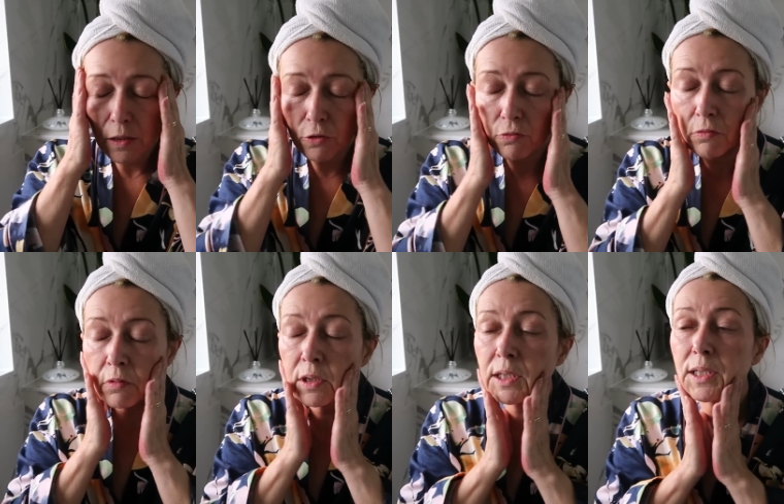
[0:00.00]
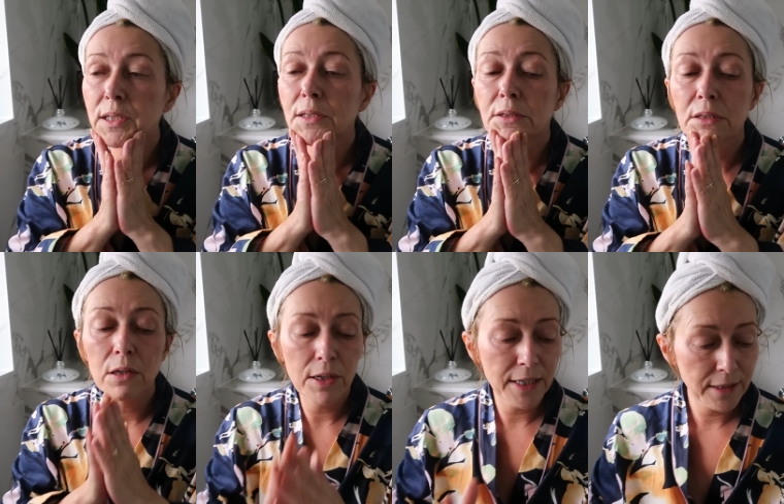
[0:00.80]
It's really
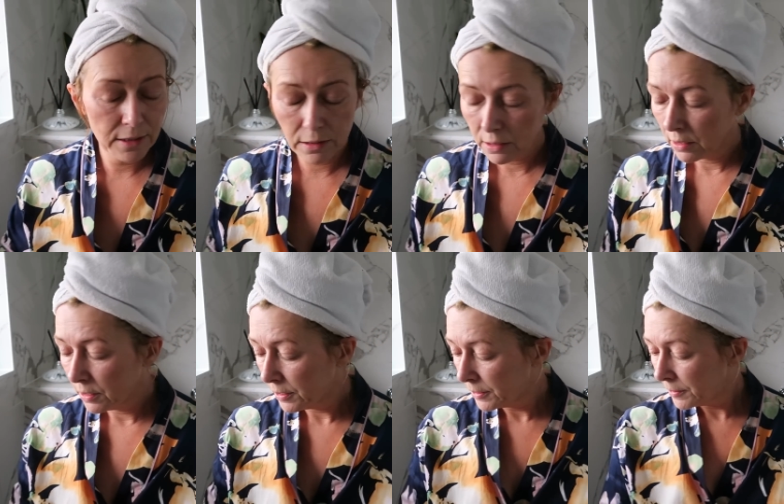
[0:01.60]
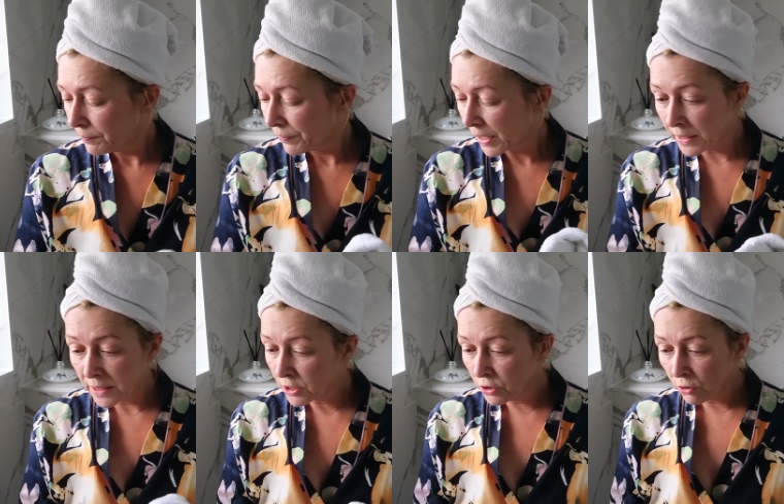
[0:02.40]
nice, and it's